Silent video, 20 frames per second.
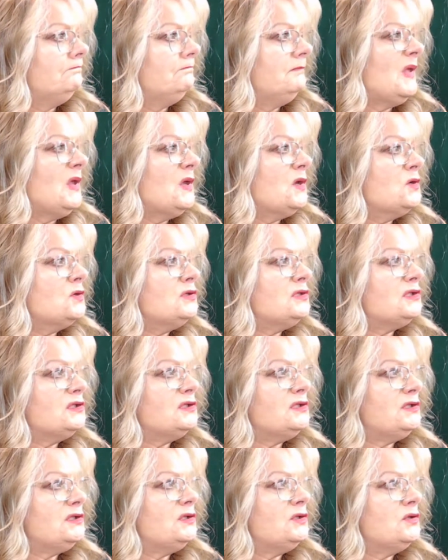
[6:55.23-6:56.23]
used
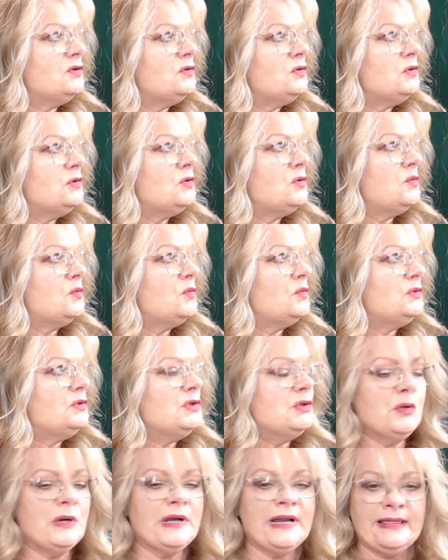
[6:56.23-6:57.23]
to
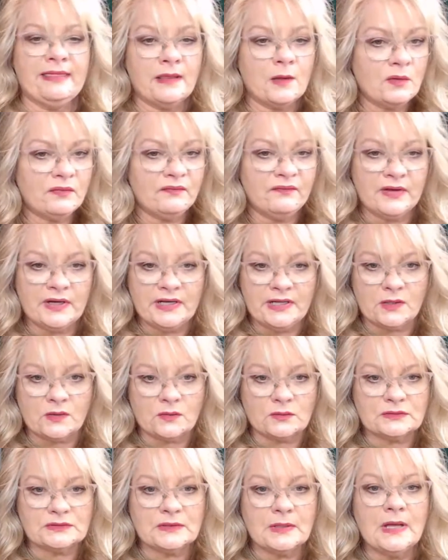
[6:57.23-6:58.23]
do anything with
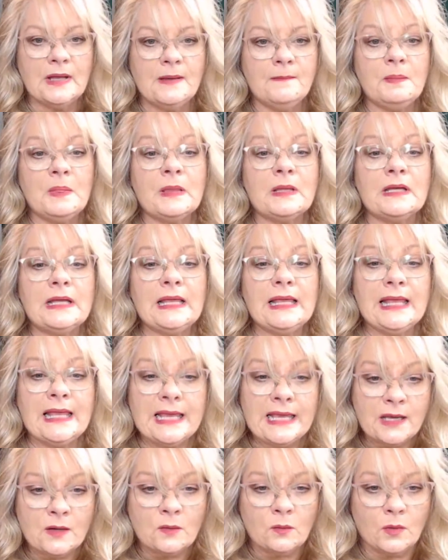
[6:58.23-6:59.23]
videos.
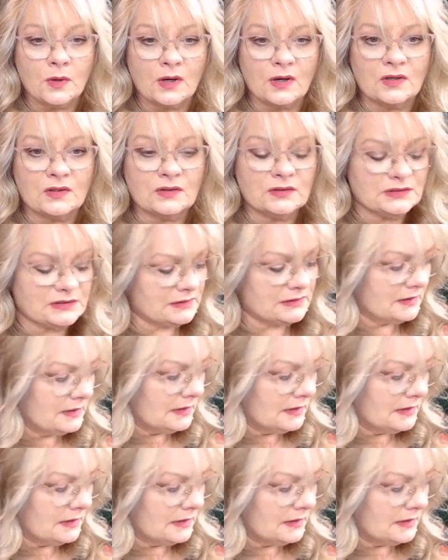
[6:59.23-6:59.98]
Keywords